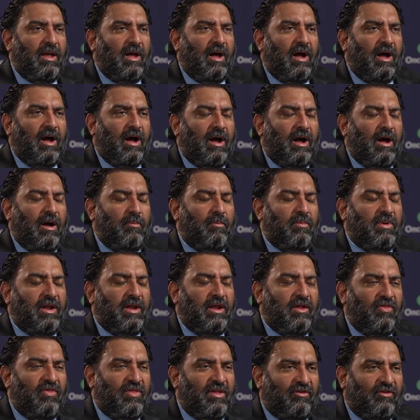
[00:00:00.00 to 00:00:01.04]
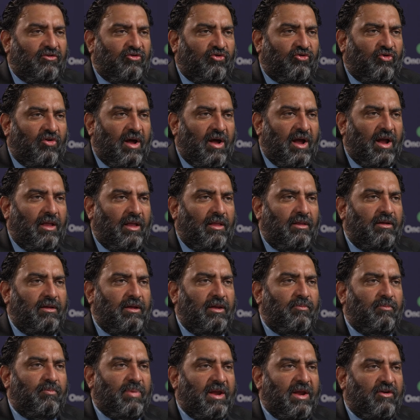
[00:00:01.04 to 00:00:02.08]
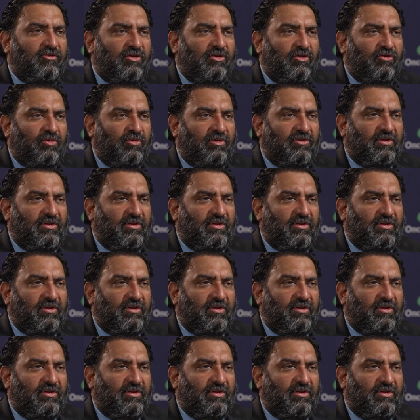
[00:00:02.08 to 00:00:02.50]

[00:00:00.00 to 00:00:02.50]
um, in this trial in patients